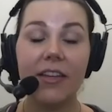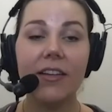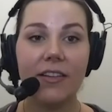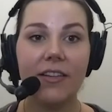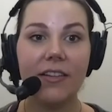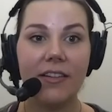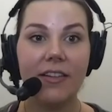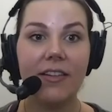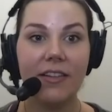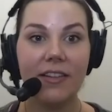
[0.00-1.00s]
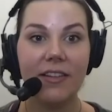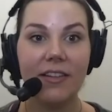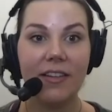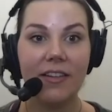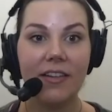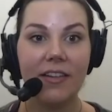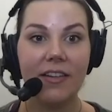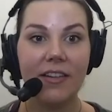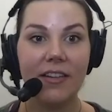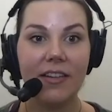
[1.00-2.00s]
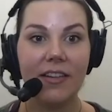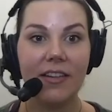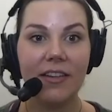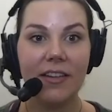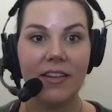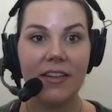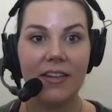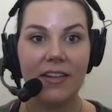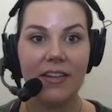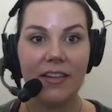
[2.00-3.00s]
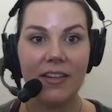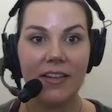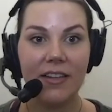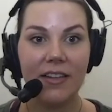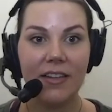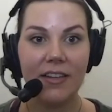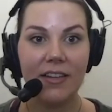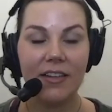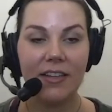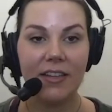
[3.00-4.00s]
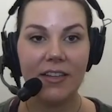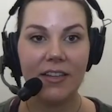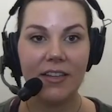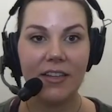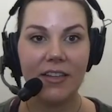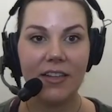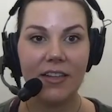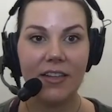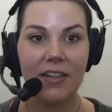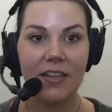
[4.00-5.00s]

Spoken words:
No words are spoken by the person on screen.